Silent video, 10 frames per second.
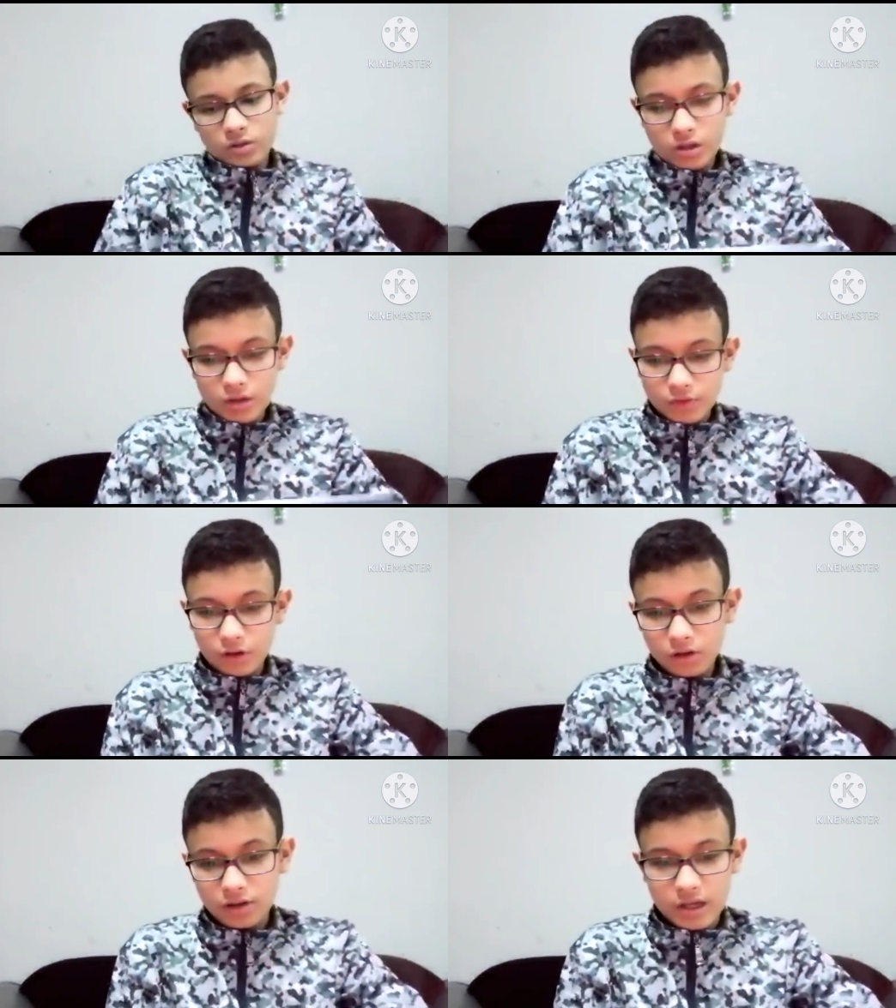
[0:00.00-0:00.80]
You have
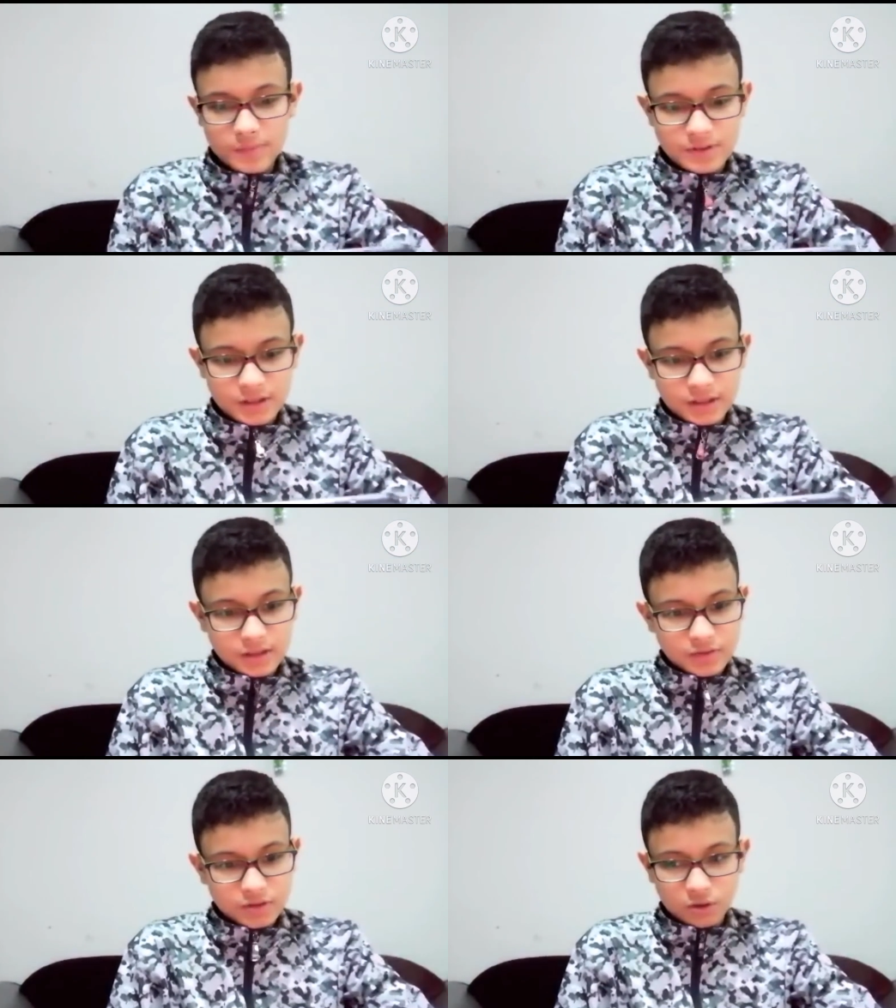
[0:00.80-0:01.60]
all the apps that it
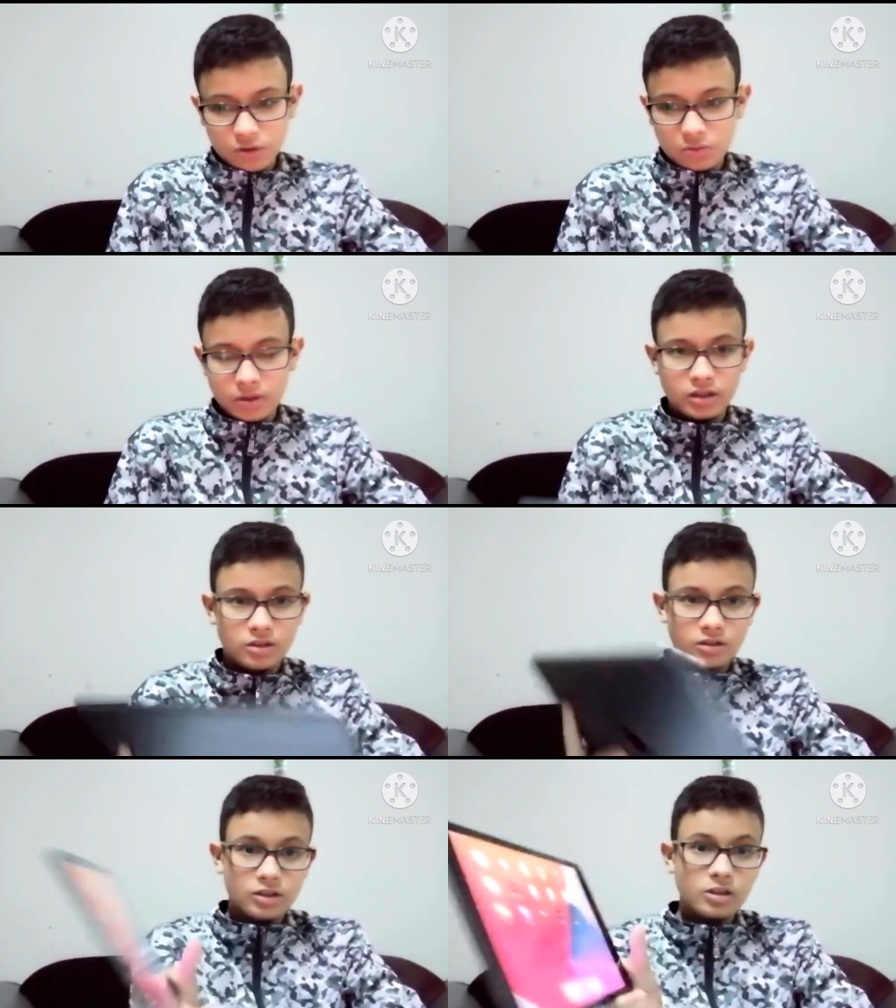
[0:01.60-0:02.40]
gives you. Oh my
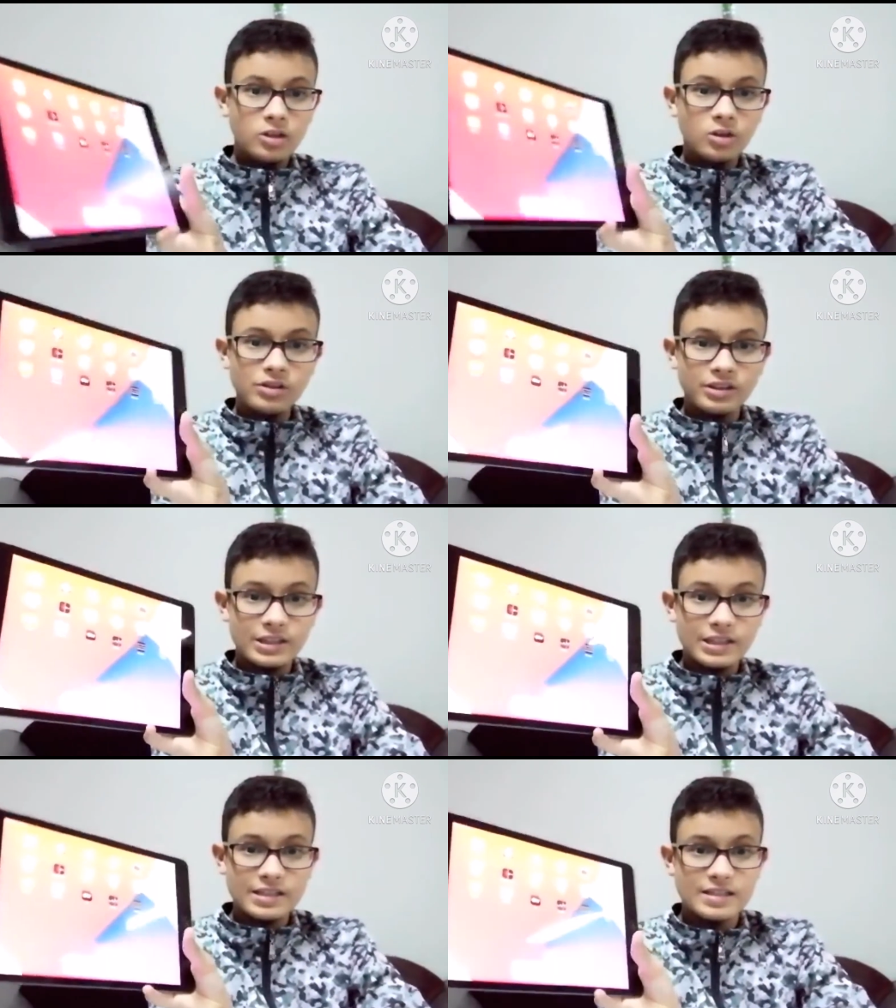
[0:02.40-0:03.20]
god. Look at
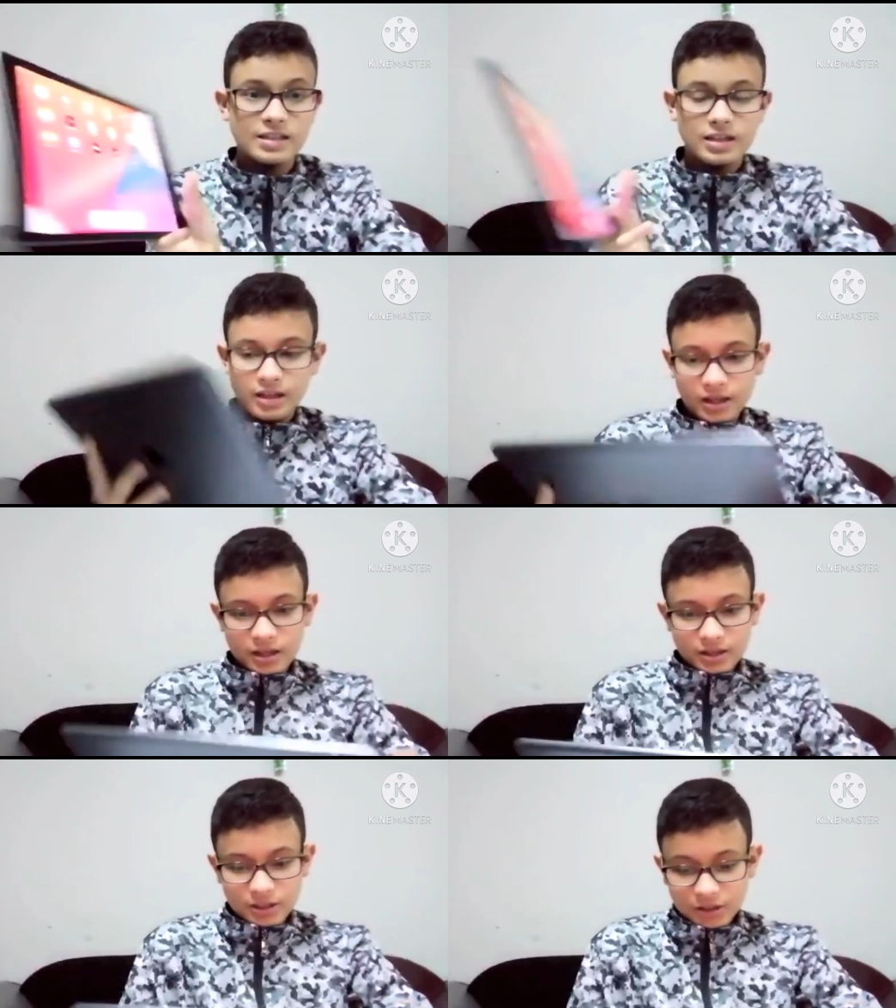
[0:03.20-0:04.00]
this.
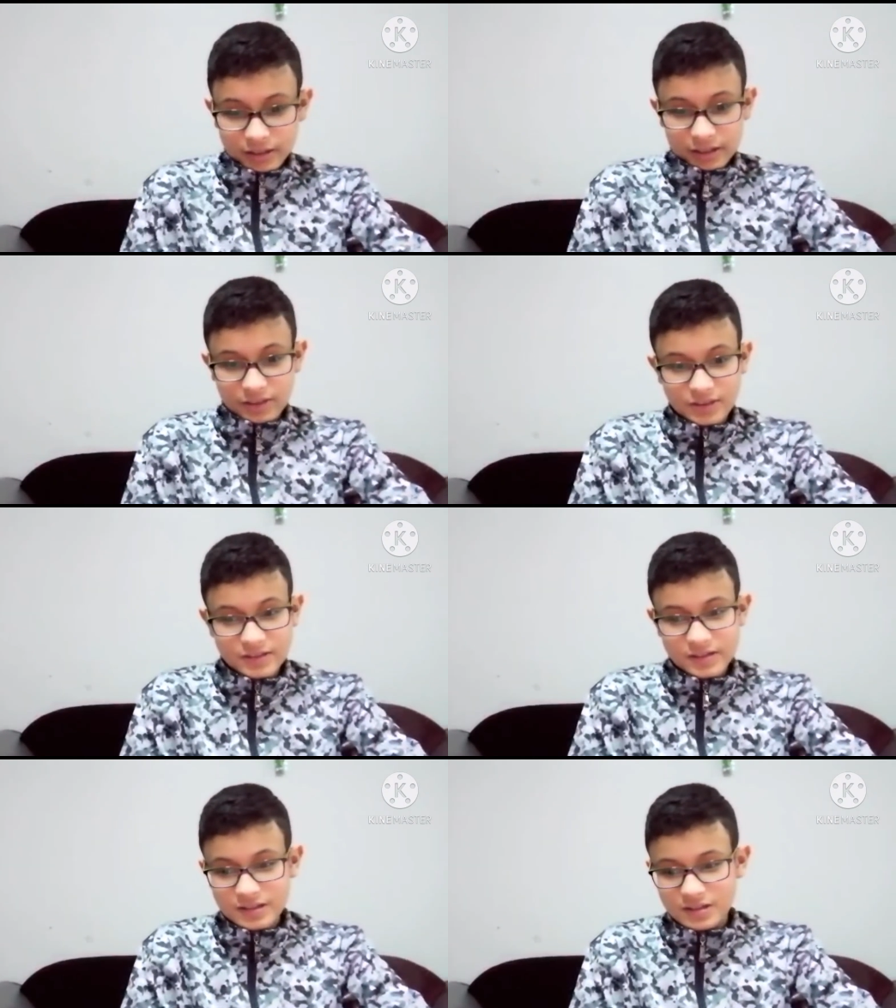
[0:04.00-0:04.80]
Look at this.
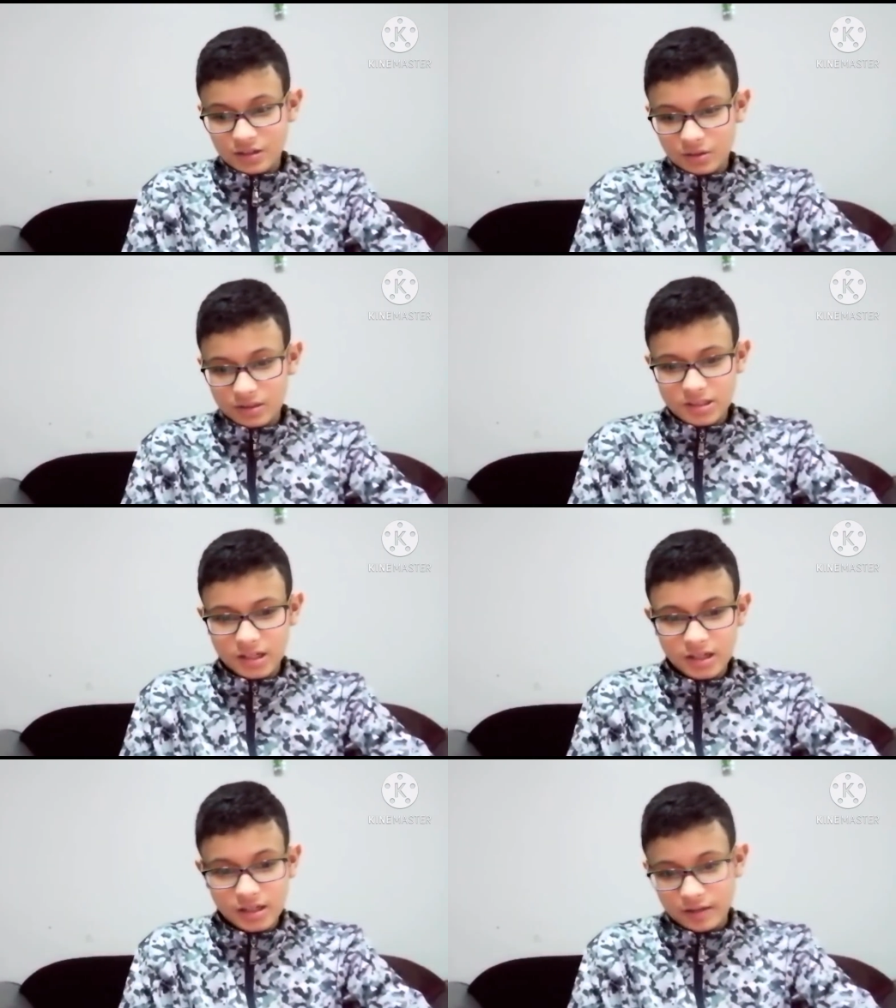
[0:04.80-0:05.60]
This is so
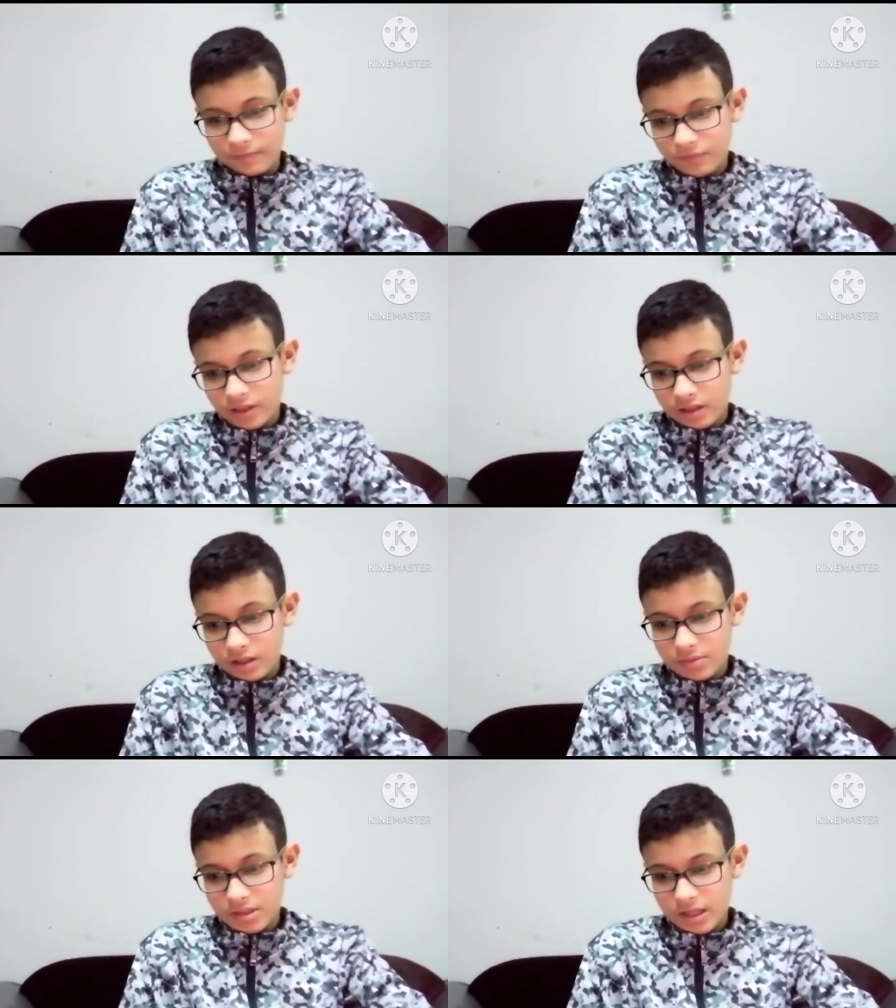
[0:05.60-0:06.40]
exciting.
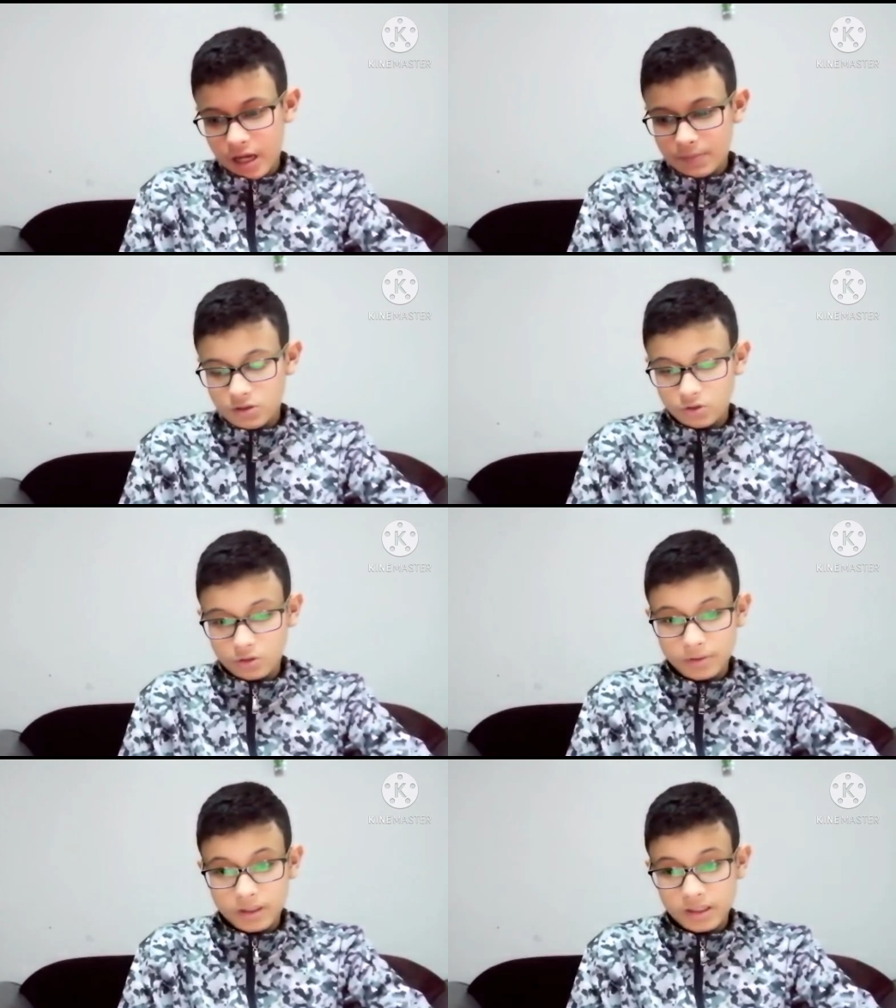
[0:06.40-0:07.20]
Let me see the App Store
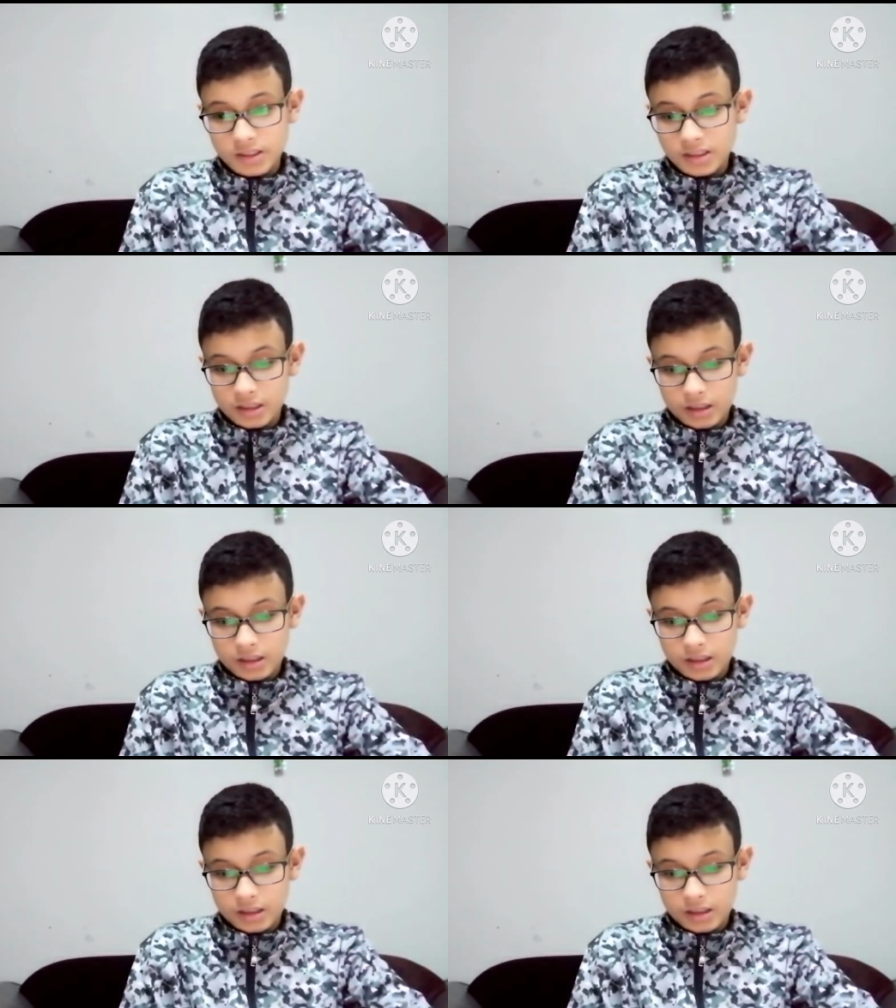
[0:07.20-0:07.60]
because...